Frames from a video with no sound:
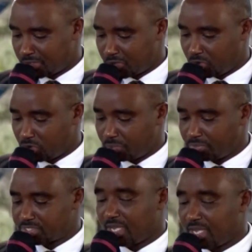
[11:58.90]
whom
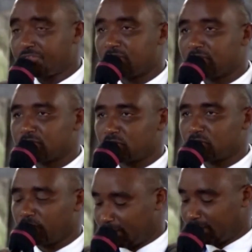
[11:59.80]
you served so
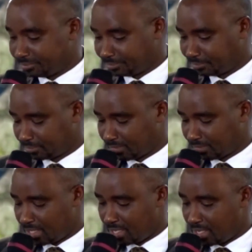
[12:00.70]
well.
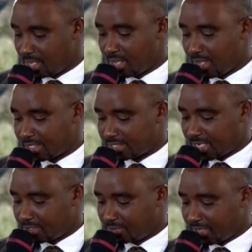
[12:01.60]

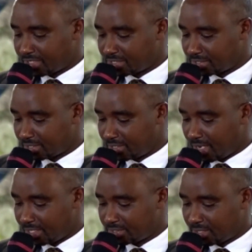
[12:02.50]
Eternal rest
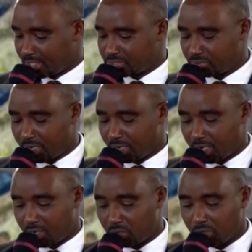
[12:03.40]
grant unto
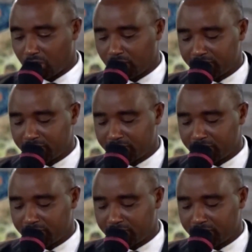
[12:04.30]
her, O Lord,